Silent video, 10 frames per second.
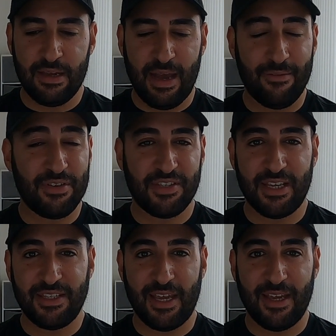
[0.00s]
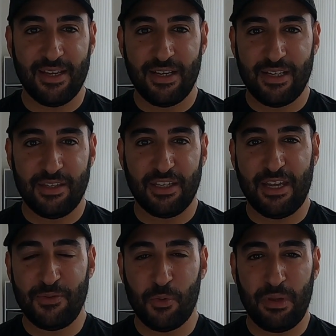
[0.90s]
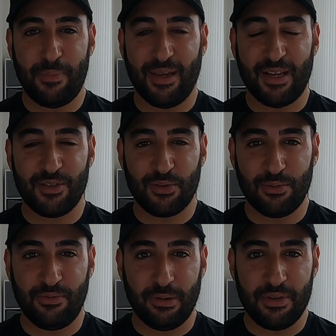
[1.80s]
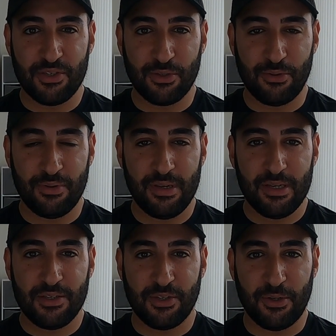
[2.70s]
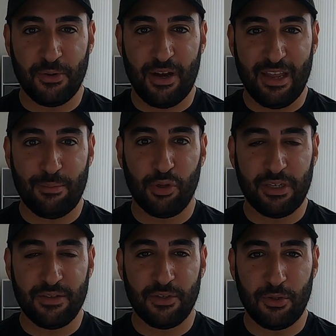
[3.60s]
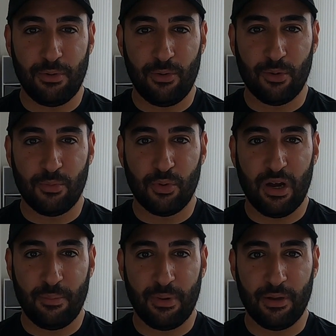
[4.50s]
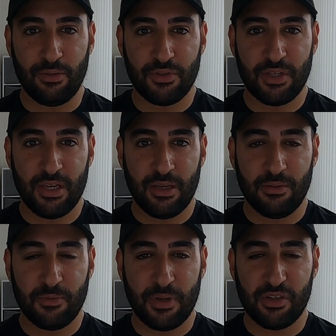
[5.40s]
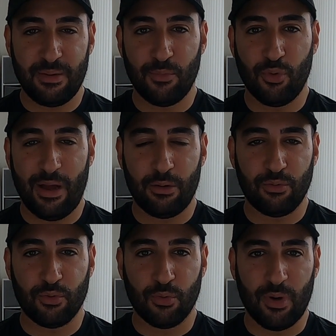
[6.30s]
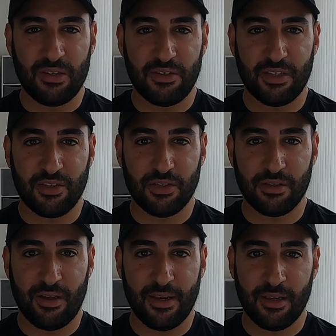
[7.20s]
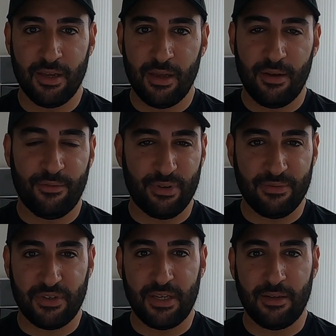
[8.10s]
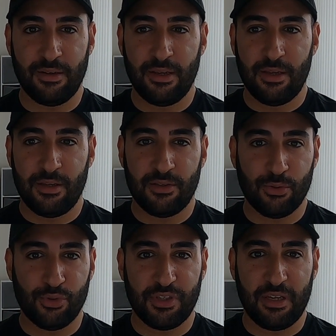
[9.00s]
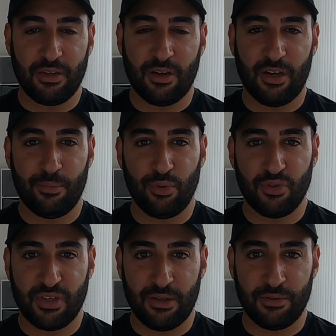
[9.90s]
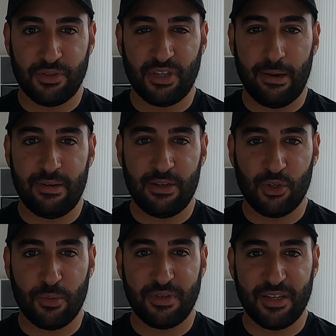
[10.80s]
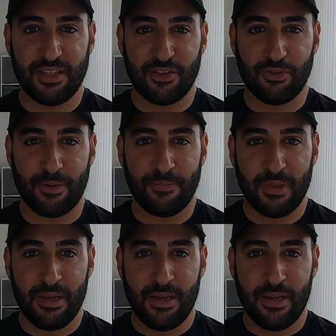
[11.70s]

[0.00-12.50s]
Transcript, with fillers: Having said that, the kids will be back at school very soon. So I am looking to do a lot more uploads, especially more outdoor ones such as like thrifting, sourcing in car boot sales, charity shops, etc.